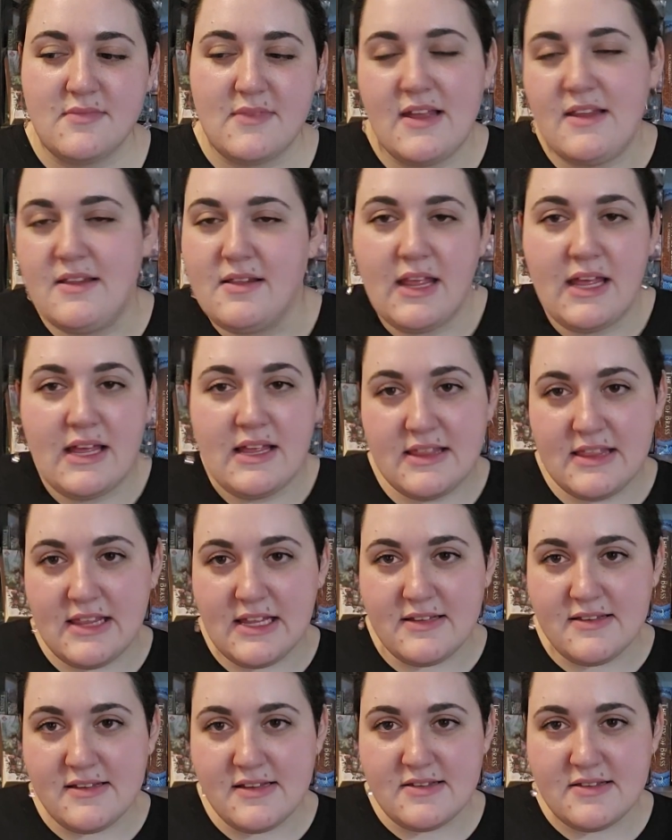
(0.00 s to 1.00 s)
and like
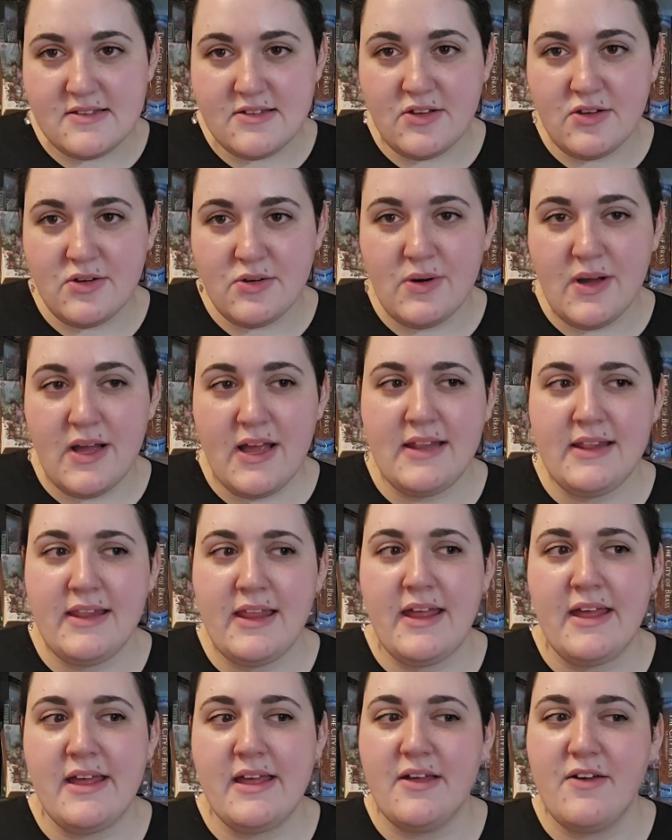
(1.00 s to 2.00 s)
things ensue. And
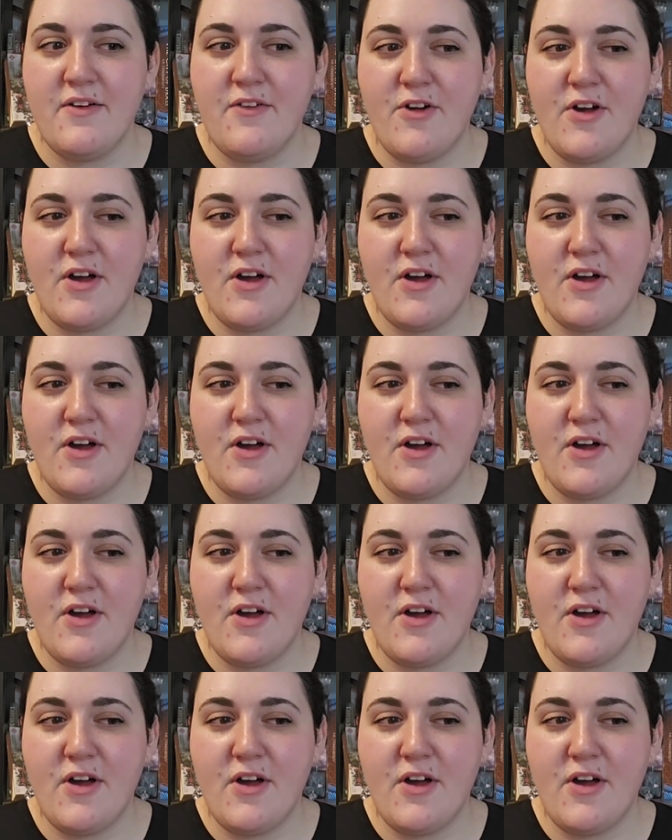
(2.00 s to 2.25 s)
like,